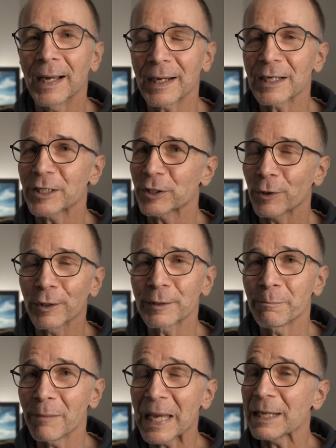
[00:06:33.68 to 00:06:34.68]
And I shot
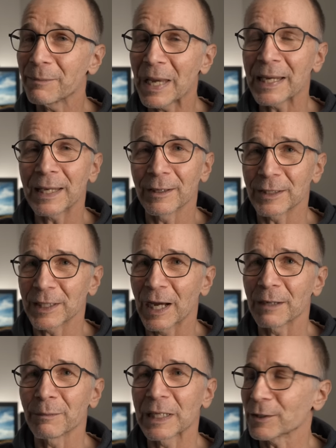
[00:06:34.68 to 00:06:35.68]
many, many
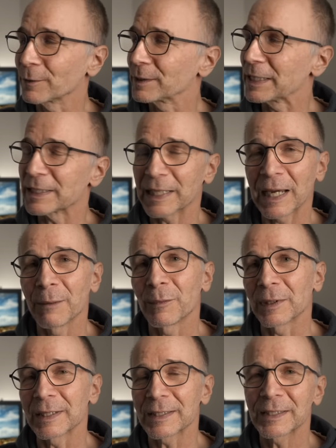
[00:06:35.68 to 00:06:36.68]
assignments on these
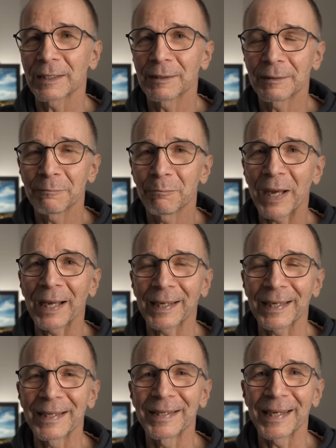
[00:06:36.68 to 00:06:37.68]
cameras back
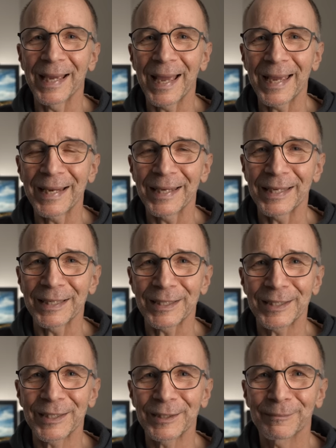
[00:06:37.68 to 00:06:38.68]
in the
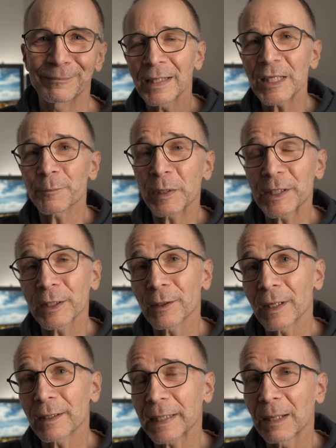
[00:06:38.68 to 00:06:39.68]
80s. This
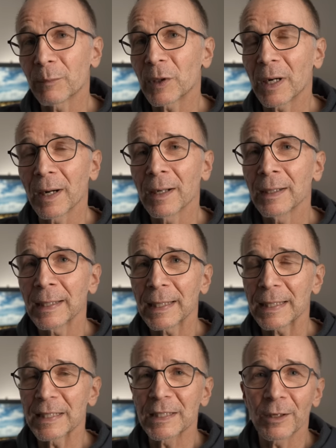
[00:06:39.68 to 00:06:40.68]
particular camera
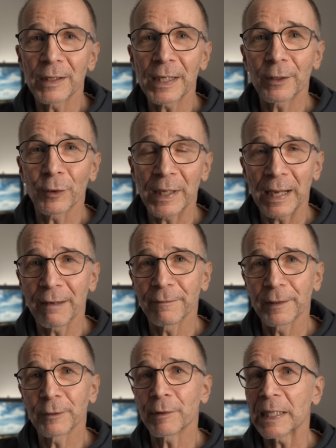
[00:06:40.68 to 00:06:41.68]
is the Nikon
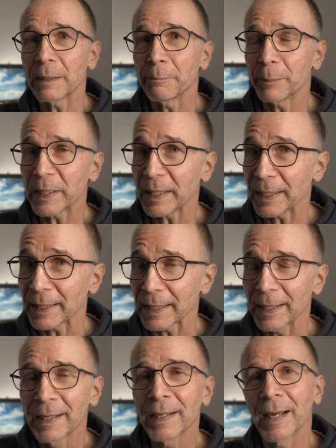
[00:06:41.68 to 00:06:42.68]

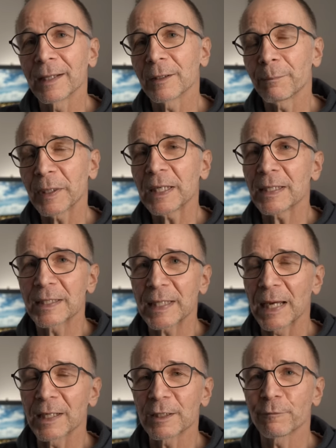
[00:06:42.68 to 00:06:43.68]
F3P, and the P
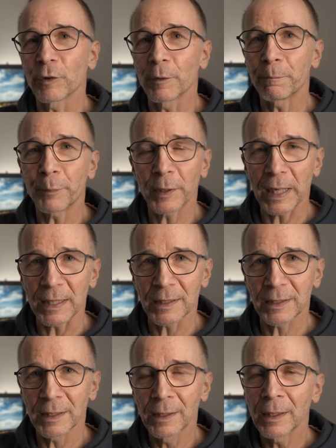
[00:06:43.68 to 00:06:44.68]
stands for
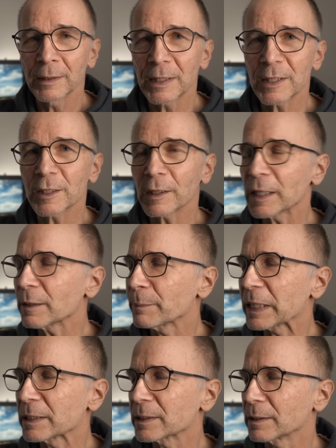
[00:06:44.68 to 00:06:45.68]
press. This is a little
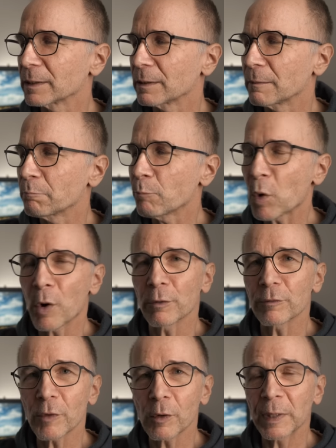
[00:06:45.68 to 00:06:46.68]
bit more
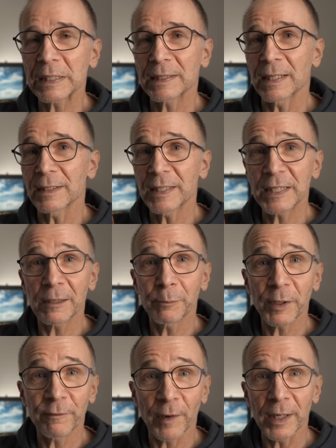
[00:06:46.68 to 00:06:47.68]
robust and
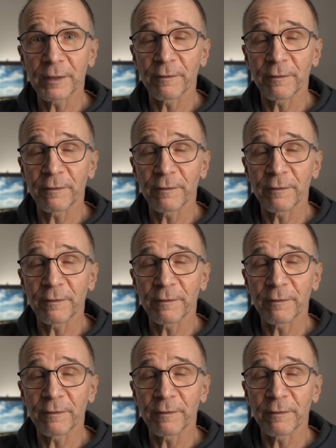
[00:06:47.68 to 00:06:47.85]
simplified